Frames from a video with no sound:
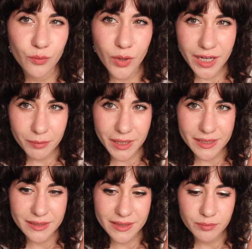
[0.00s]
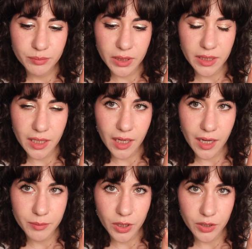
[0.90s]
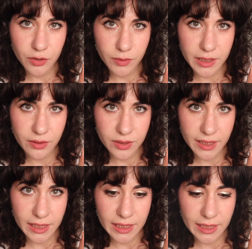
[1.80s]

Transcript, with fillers: Recommend, but I'm not gonna run out and get it